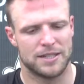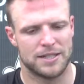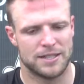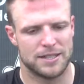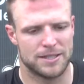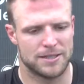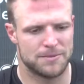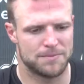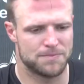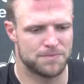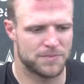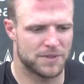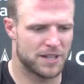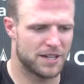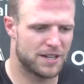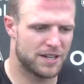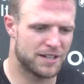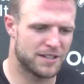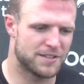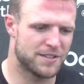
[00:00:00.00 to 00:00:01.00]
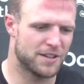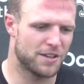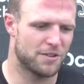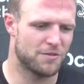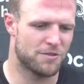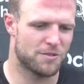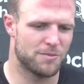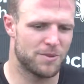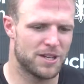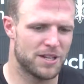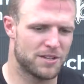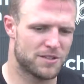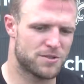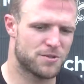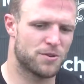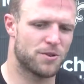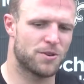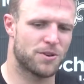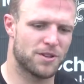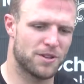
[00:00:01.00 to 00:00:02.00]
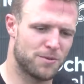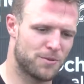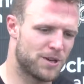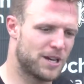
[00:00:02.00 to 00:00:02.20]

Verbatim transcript: Um, and I can tell you for me historically,